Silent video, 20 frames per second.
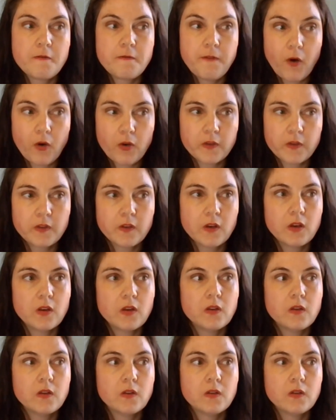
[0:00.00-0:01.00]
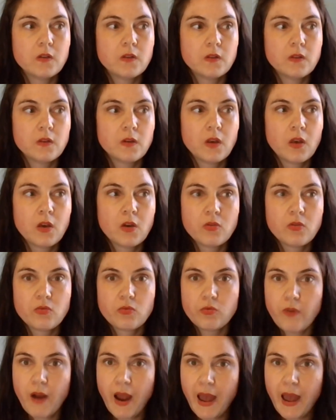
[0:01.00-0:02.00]
foxes,
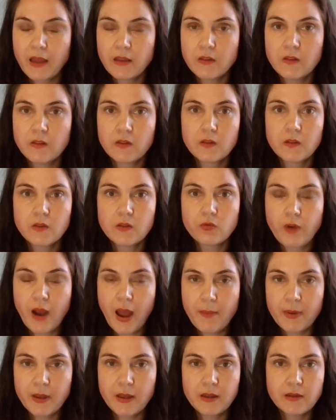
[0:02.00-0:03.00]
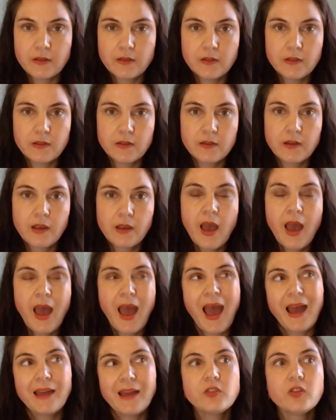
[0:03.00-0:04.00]
rats, rabbits,
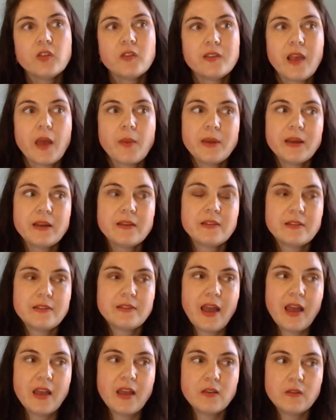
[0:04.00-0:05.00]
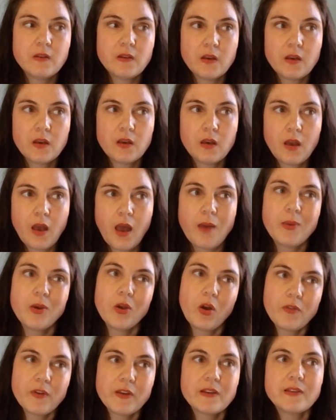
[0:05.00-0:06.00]
and to some extent, I
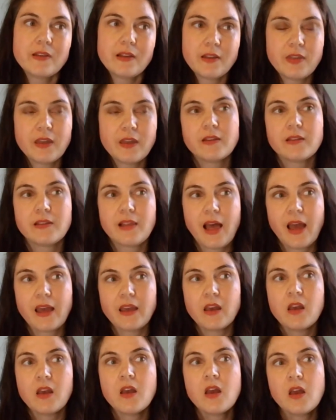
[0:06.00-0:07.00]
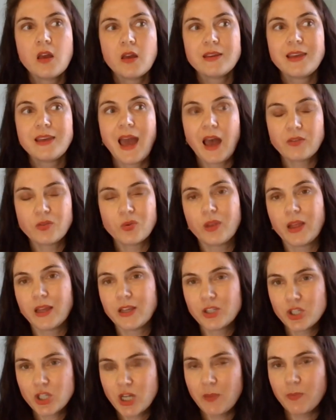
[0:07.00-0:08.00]
mean, obviously things like cattle,
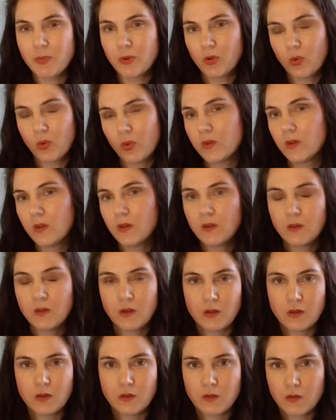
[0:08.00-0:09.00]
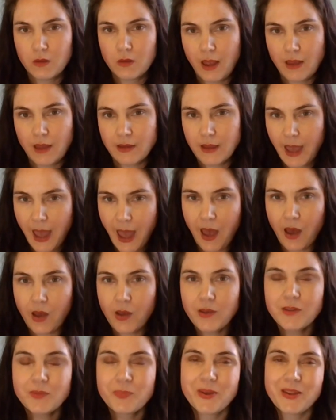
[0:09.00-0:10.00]
like sheep and horses and
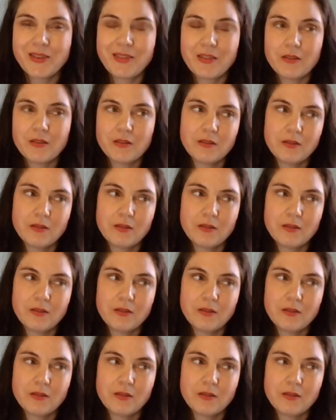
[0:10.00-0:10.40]
cows, but